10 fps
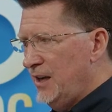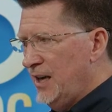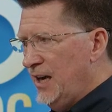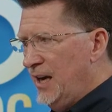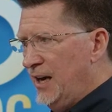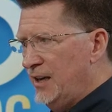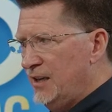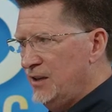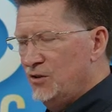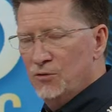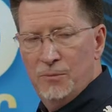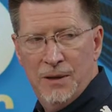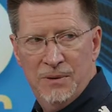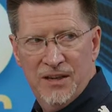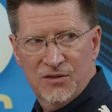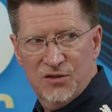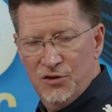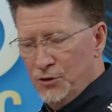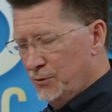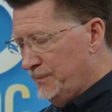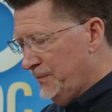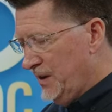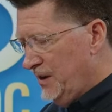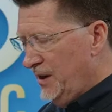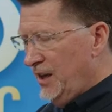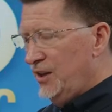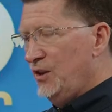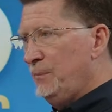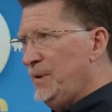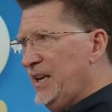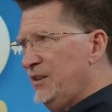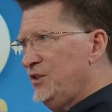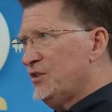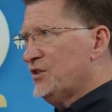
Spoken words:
maybe us too. And they began these